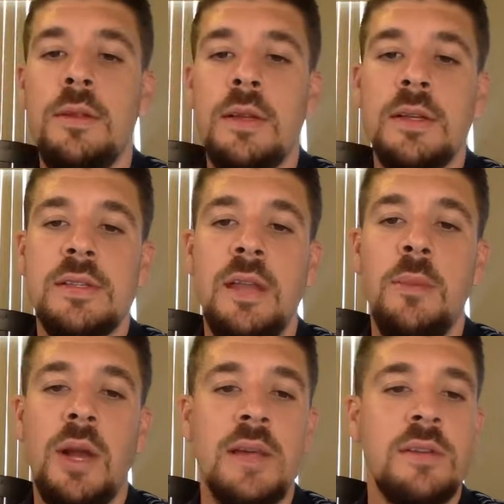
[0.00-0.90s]
Then it
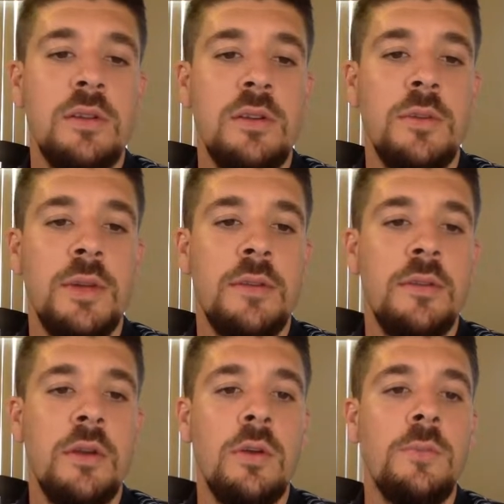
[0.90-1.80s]
stabilized a little bit,
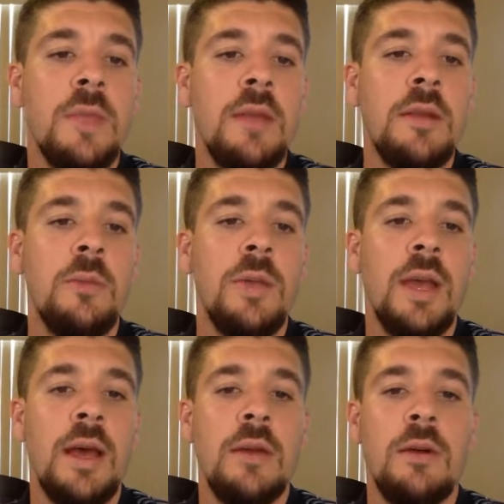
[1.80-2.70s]
and then we
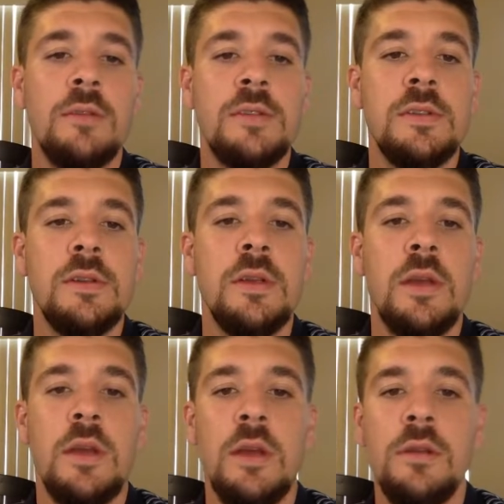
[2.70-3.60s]
had obviously
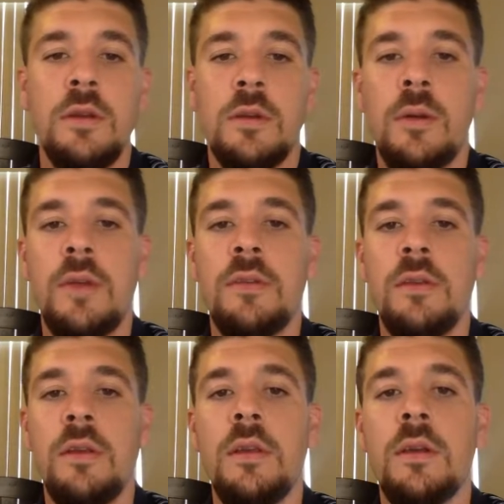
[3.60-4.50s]
the
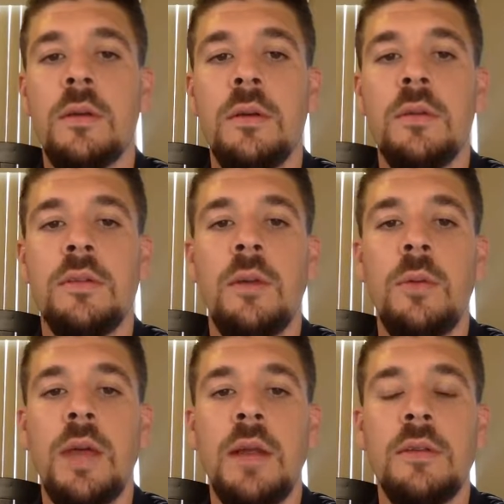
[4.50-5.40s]
crazy increase that
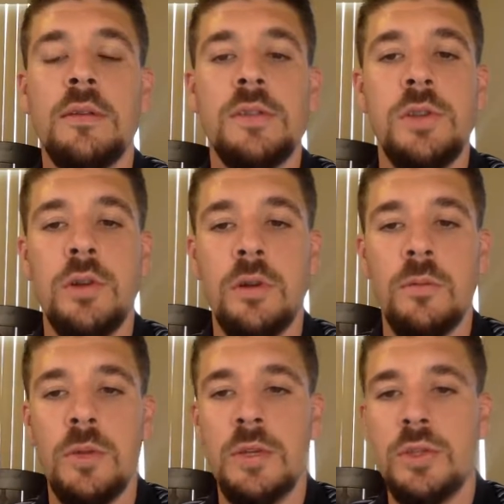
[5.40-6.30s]
we had this year,
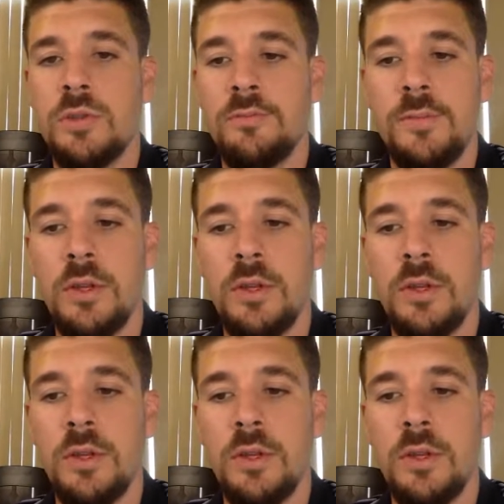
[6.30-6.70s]
which,